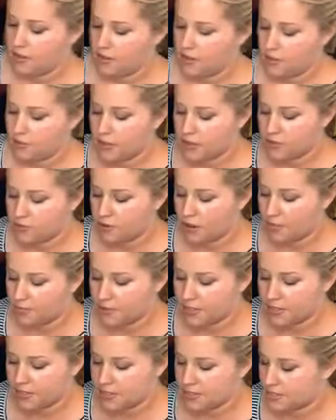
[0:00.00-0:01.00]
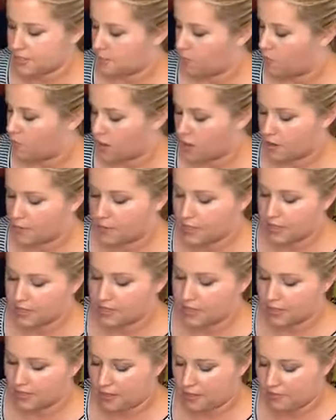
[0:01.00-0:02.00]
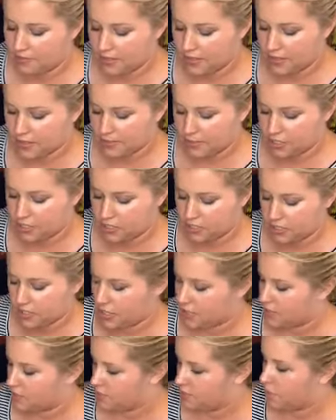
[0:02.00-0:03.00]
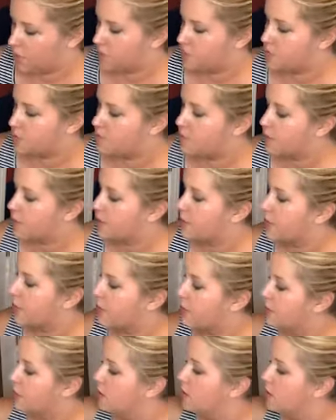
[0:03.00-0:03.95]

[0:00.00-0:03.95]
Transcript: Let me drop this in some water because I love these sponges and I don't want them to ruin.